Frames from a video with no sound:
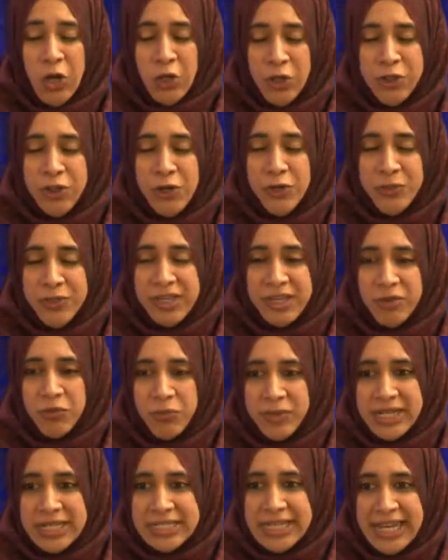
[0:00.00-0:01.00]

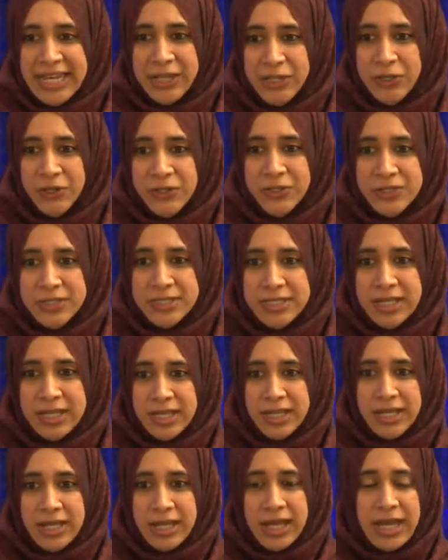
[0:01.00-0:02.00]
clothing retailers,
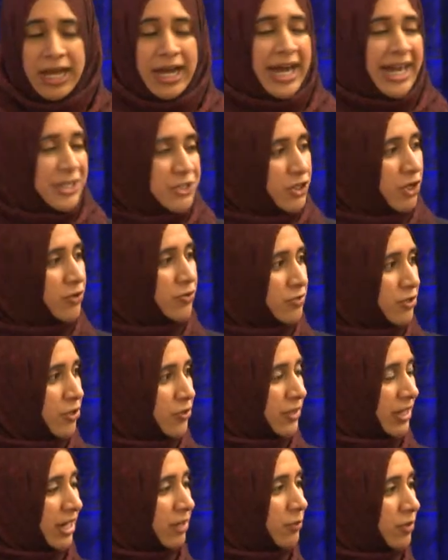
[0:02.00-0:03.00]
I don't
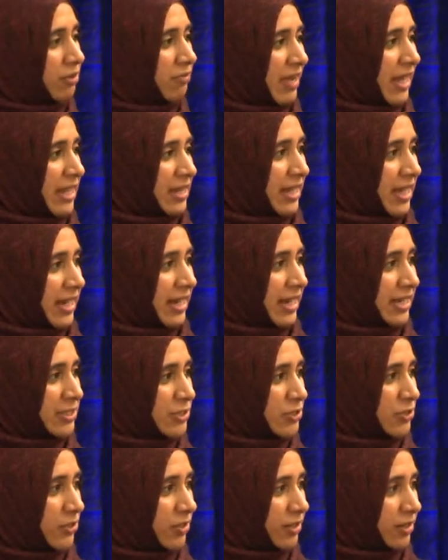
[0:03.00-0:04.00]
know that I would have had that
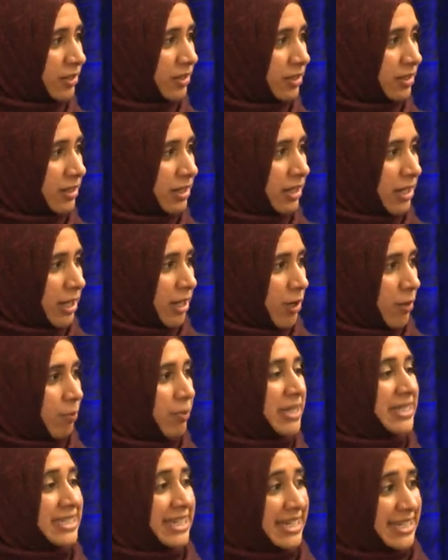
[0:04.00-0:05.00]
answer.
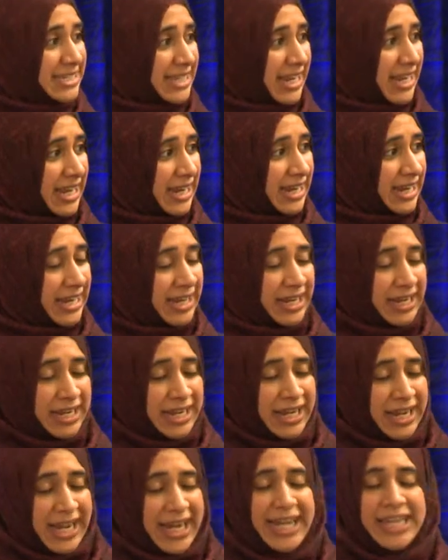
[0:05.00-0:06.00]
But today,
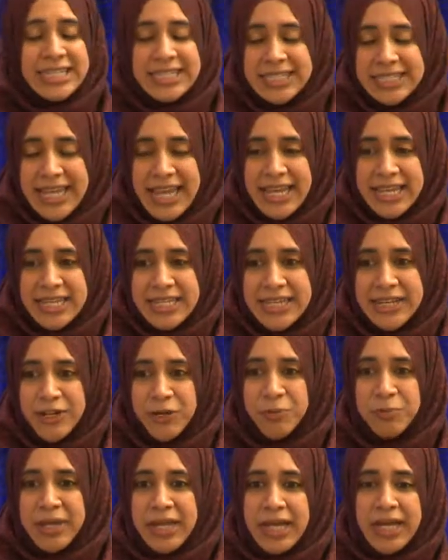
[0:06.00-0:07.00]
I stand
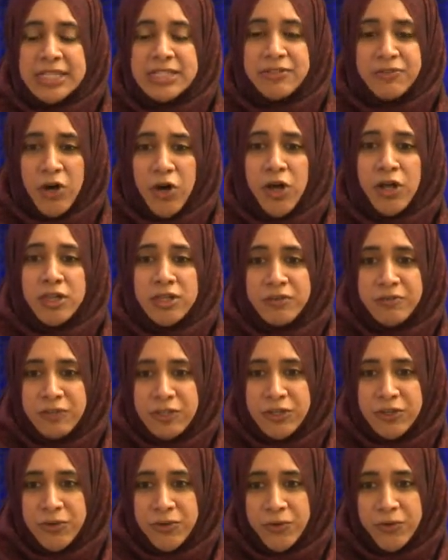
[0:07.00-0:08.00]
here because of all of
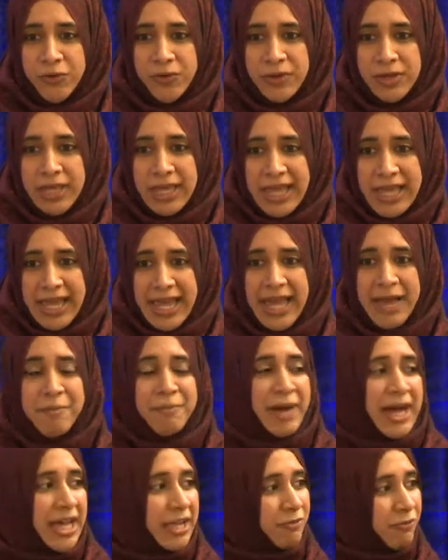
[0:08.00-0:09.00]
you at
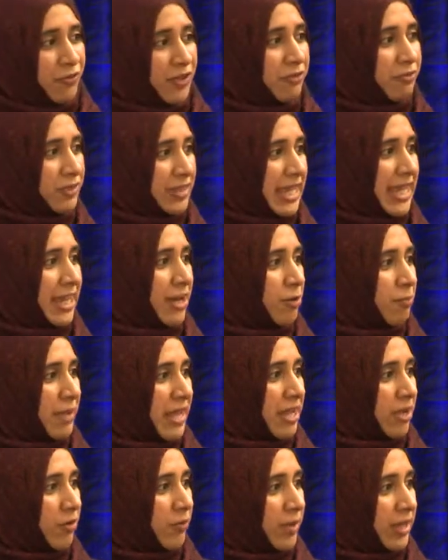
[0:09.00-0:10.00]
my 5th CAIR
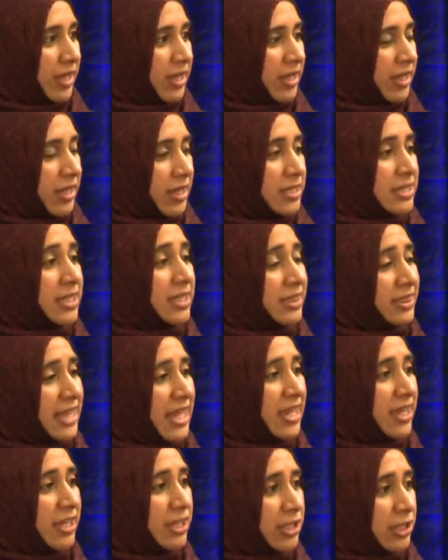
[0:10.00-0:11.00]
banquet to
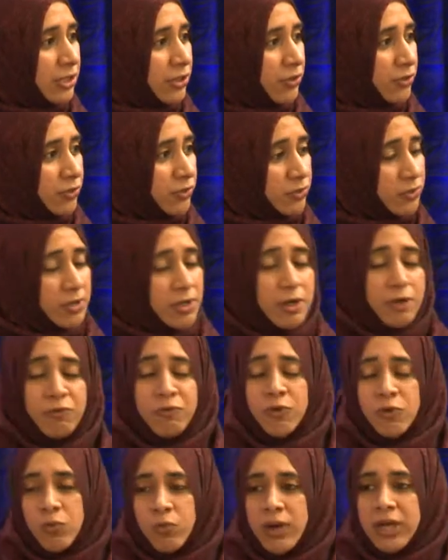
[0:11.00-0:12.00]
thank you
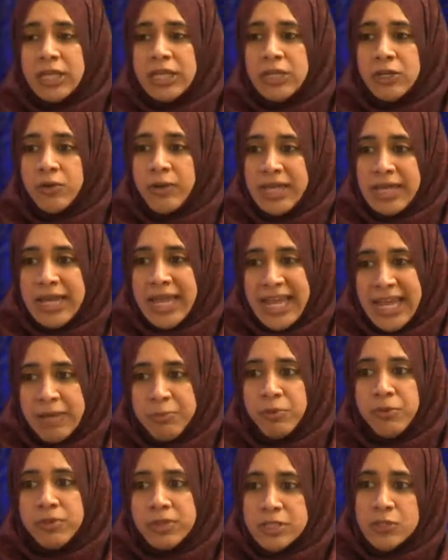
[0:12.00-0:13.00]
for what you
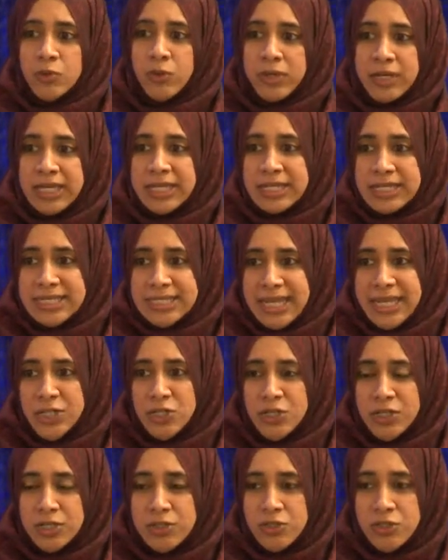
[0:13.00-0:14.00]
enable this
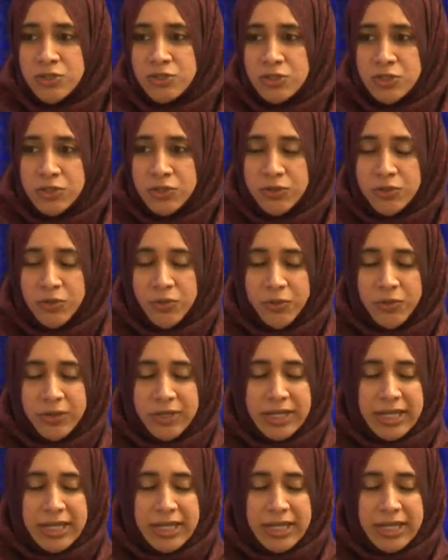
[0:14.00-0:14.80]
organization to do.